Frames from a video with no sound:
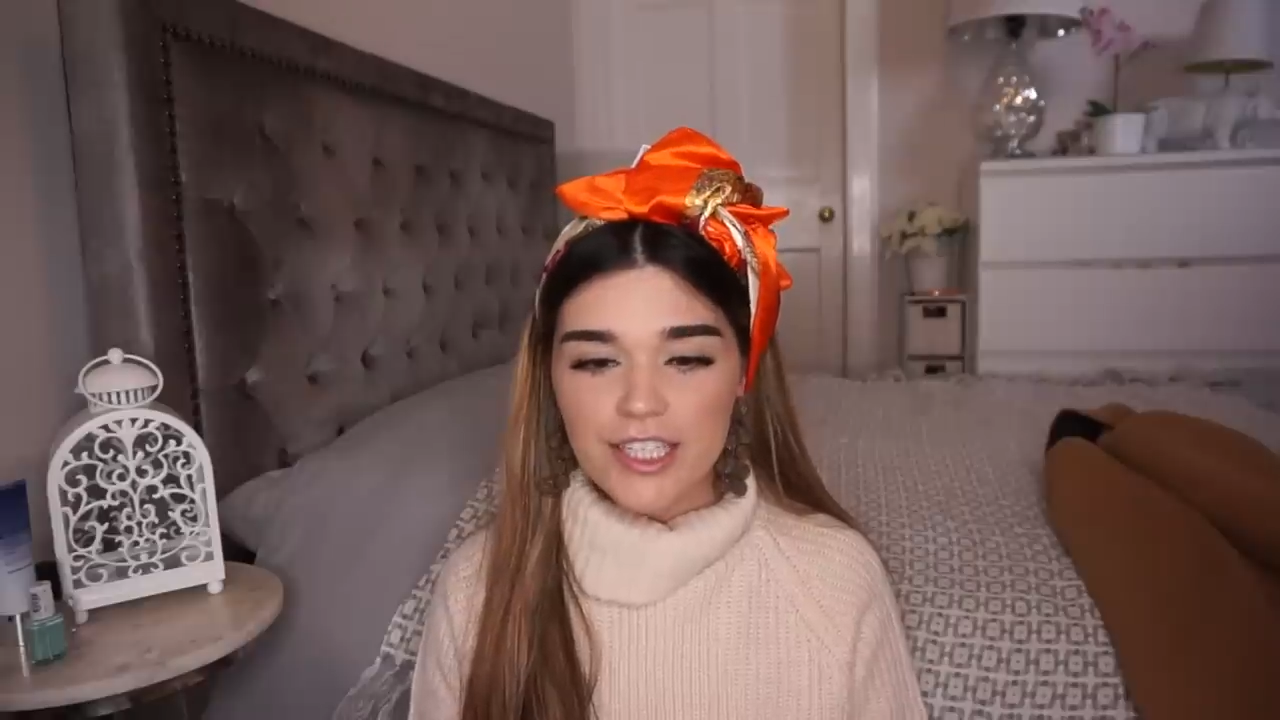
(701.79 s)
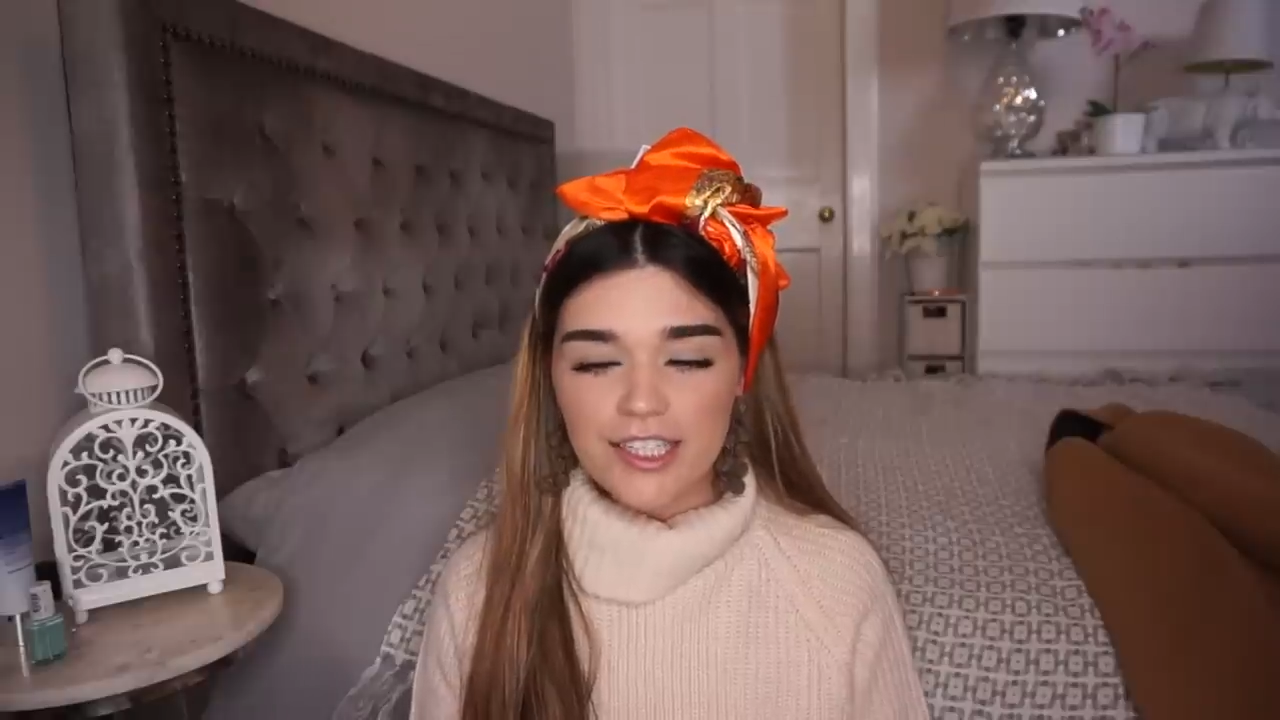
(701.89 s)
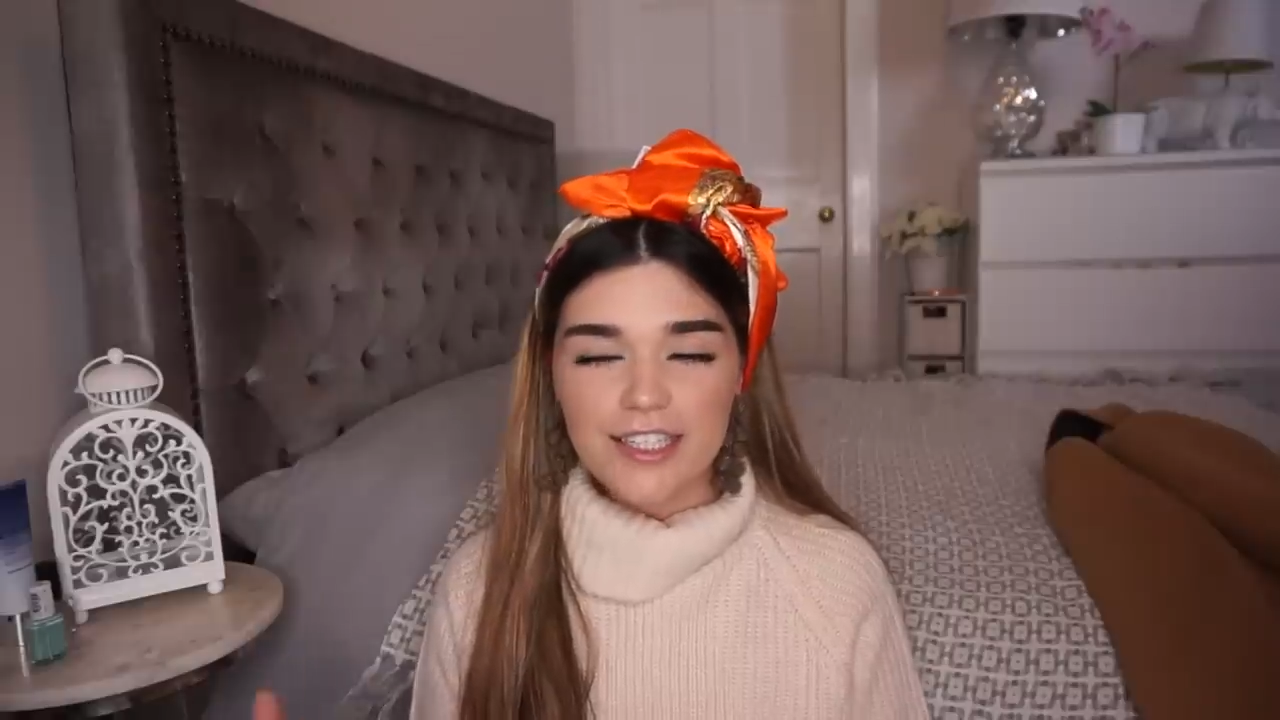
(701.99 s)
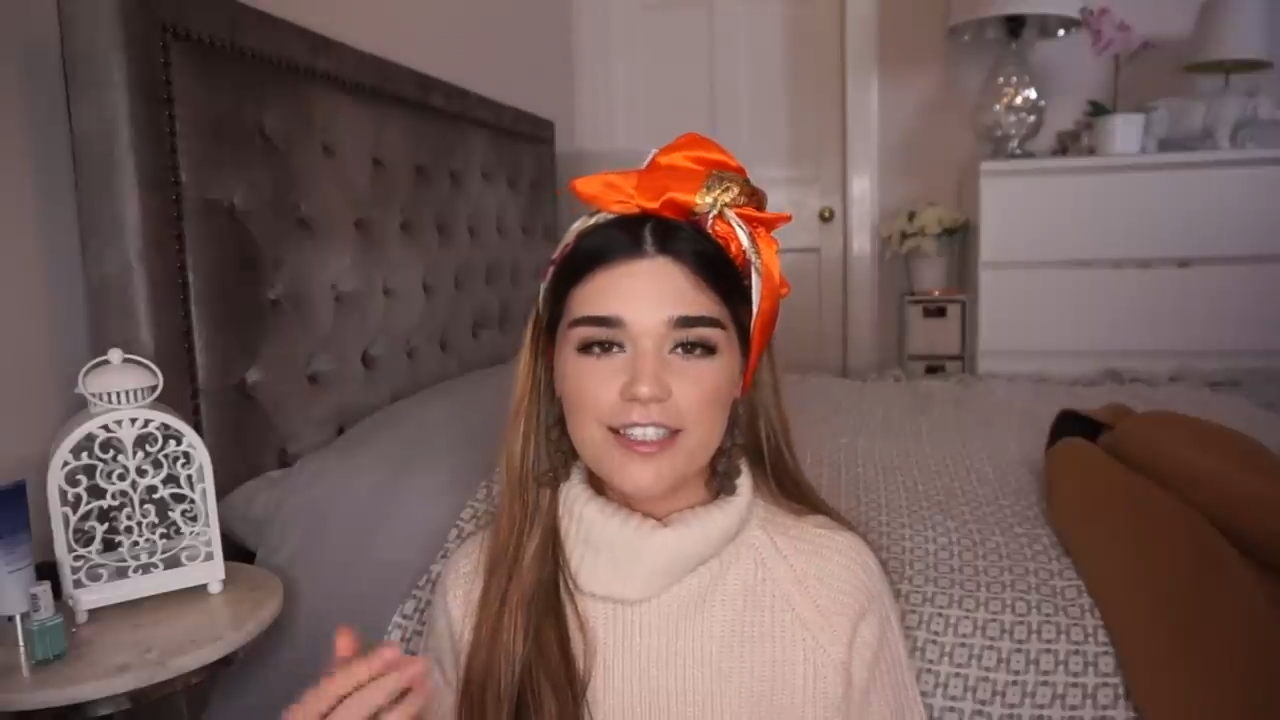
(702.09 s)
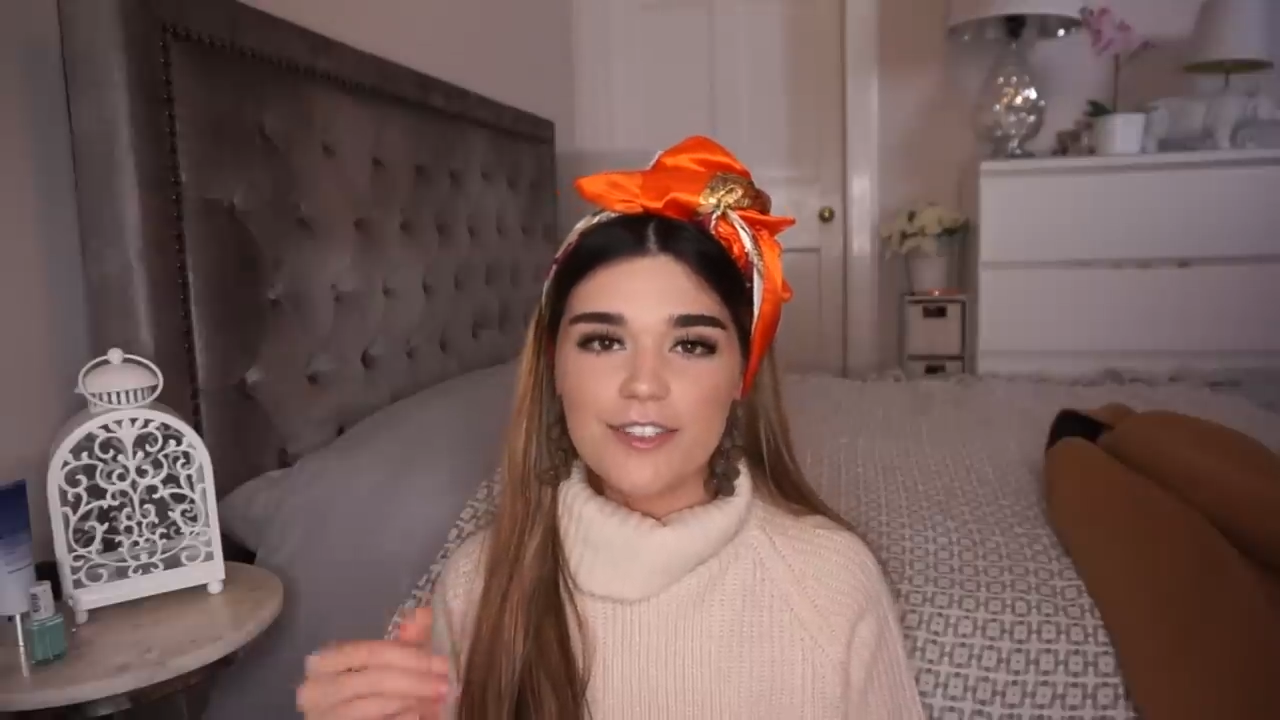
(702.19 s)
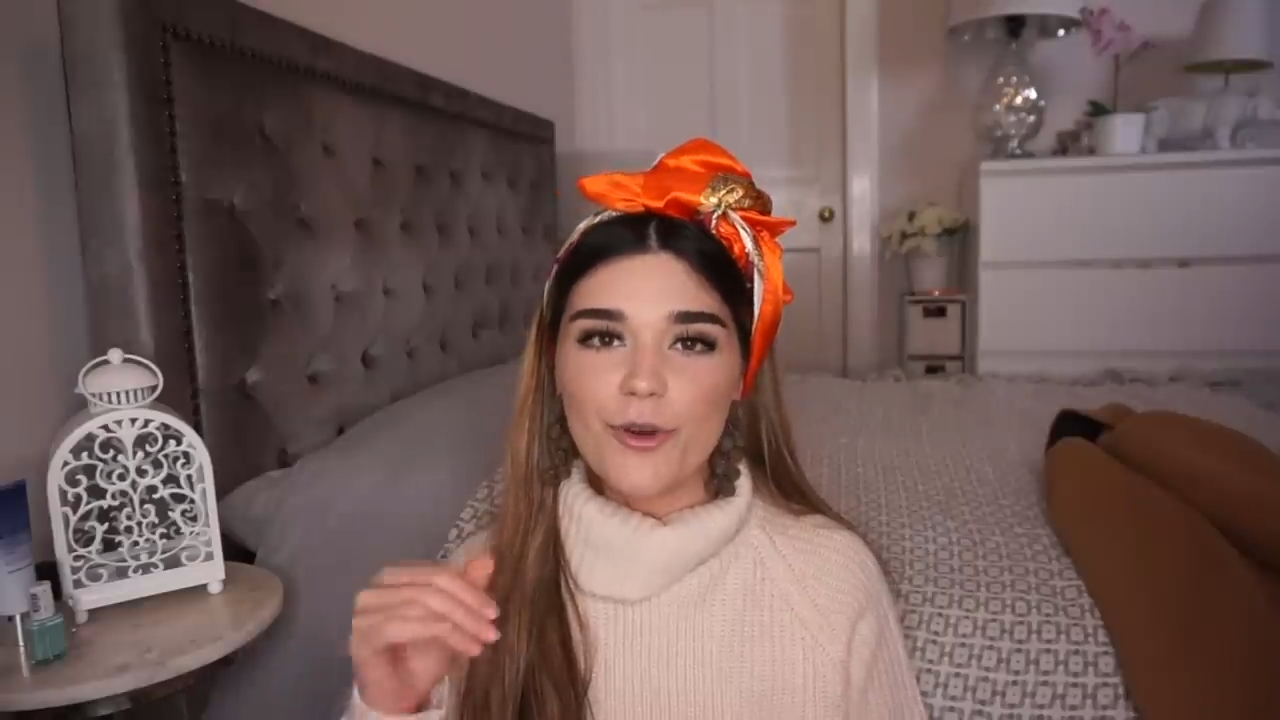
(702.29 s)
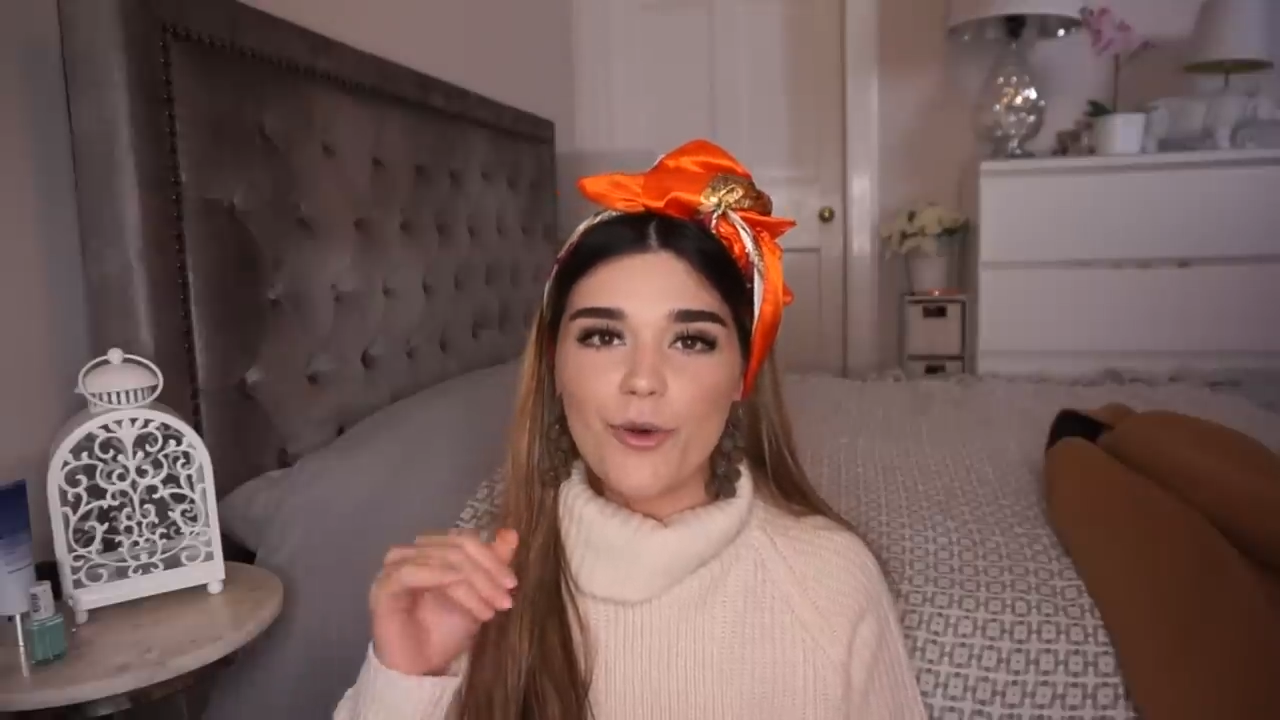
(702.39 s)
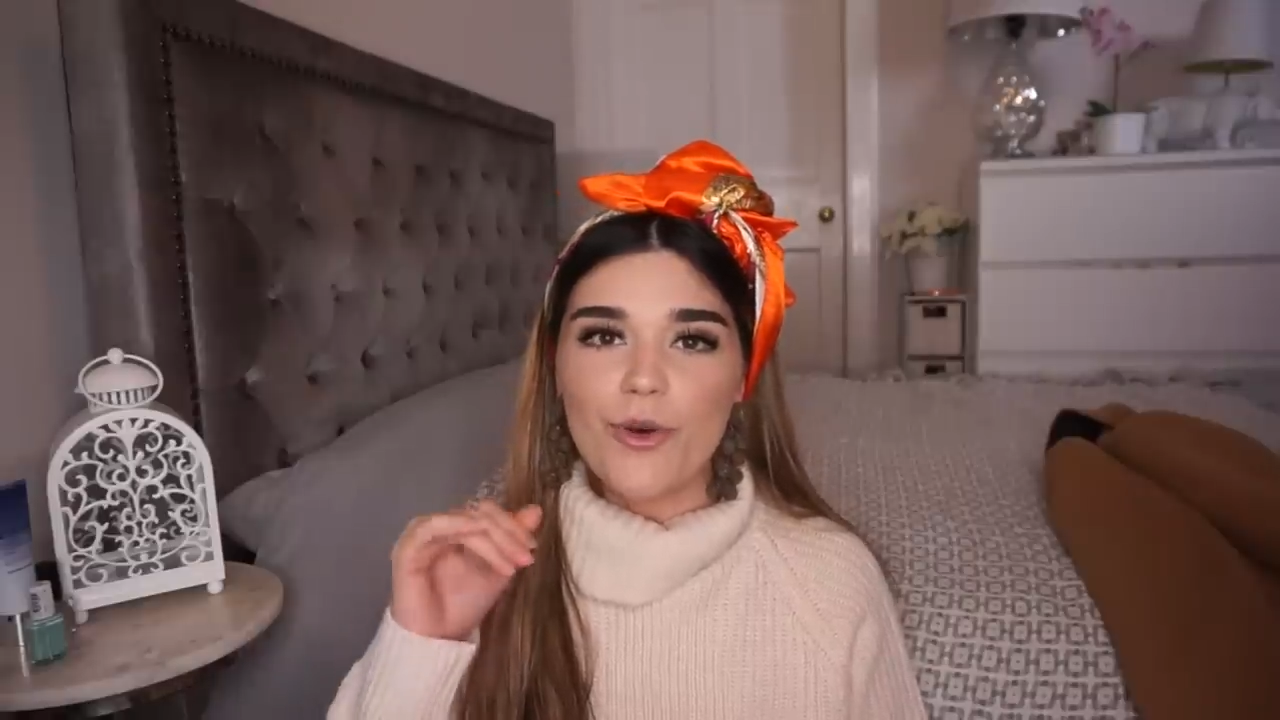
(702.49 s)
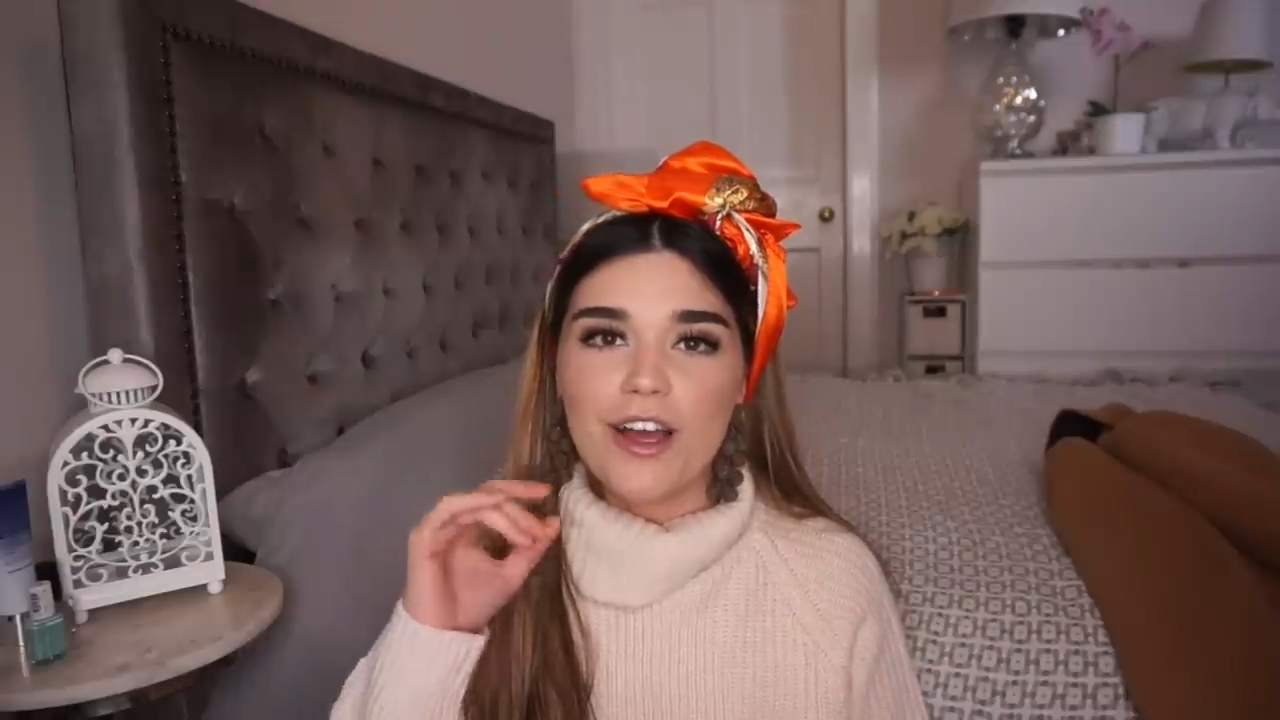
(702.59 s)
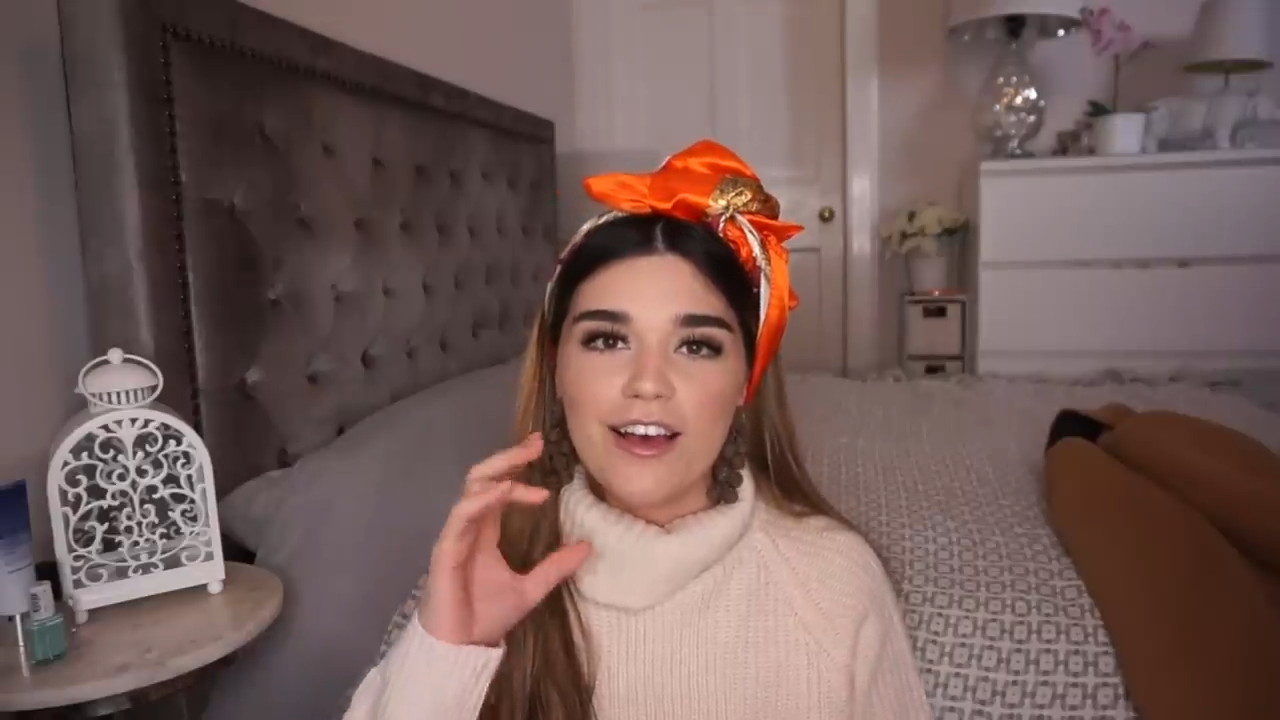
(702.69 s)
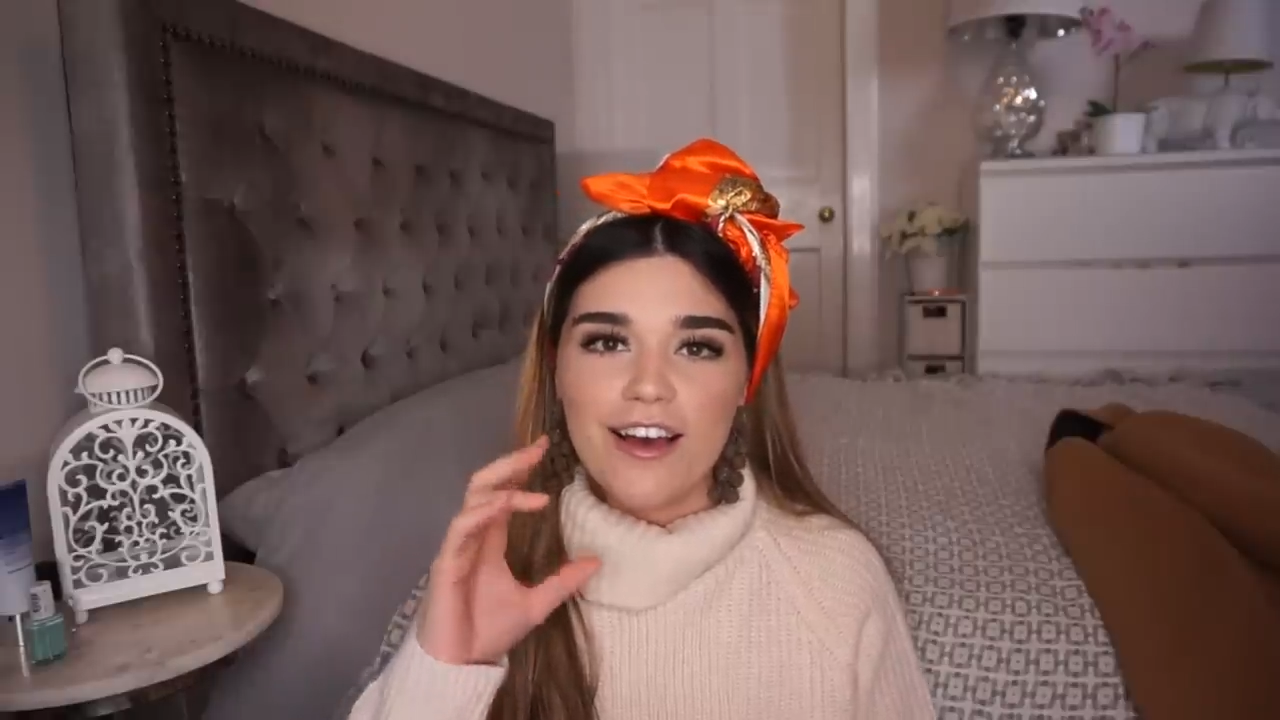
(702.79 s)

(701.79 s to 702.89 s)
like, you know,